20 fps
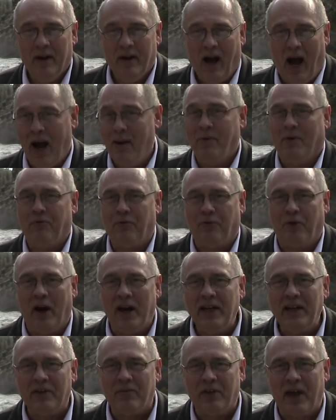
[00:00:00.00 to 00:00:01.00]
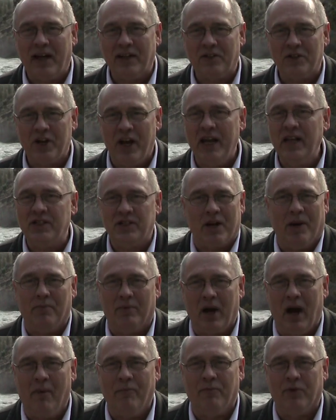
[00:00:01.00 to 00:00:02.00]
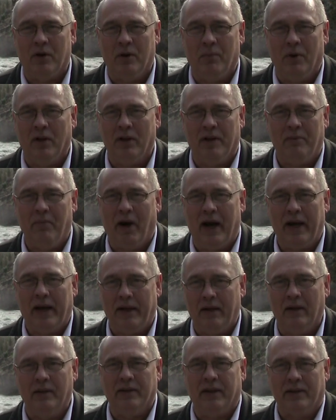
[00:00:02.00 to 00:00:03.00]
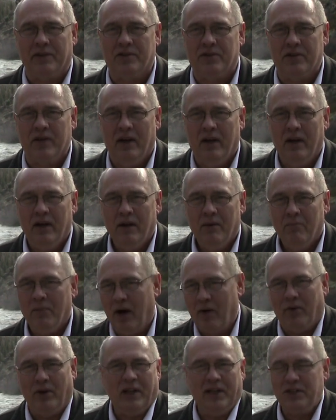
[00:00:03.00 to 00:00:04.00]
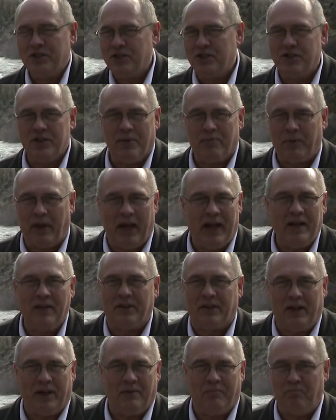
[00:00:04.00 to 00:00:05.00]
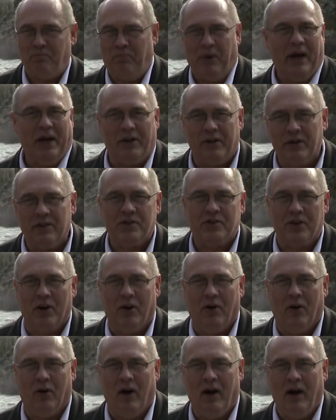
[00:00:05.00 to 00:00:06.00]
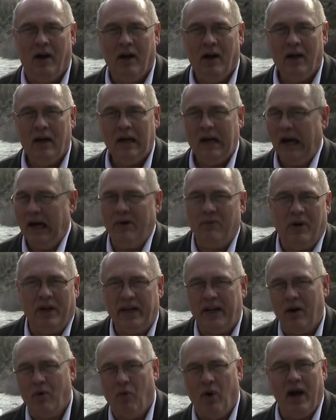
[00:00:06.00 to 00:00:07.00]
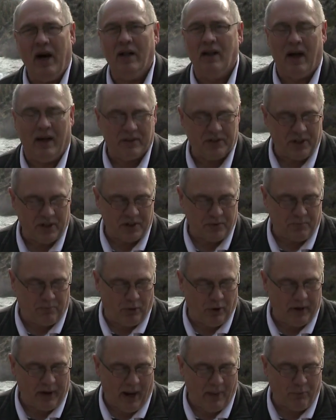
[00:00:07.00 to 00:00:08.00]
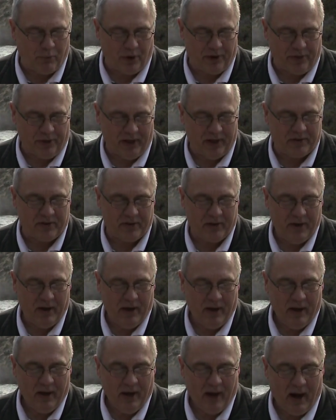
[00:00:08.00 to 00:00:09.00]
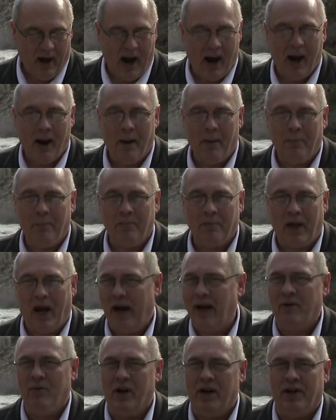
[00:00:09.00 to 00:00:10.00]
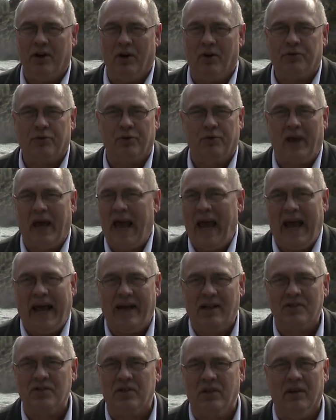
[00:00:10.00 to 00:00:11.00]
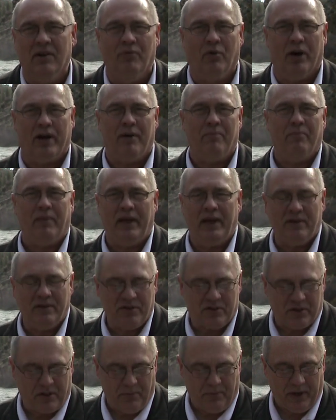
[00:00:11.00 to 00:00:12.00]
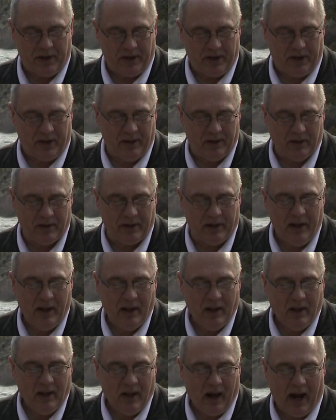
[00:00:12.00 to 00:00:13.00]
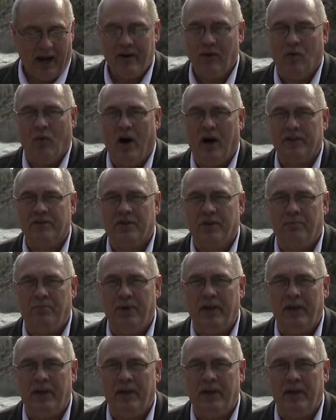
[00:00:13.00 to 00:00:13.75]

I'm afraid of that change. I'm comfortable in my illness. My relationship can't get better, so I don't want to get well. I'll just put up with it. I don't want to go through the hassle of what it means to be healed. I don't want to